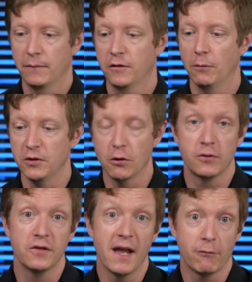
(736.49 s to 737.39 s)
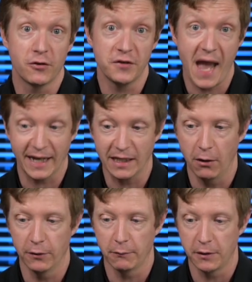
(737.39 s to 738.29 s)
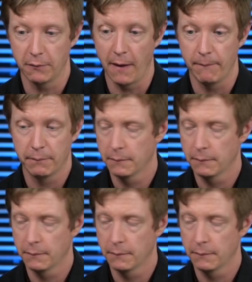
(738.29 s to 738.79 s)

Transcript: So be sure it's never stagnant all the way throughout.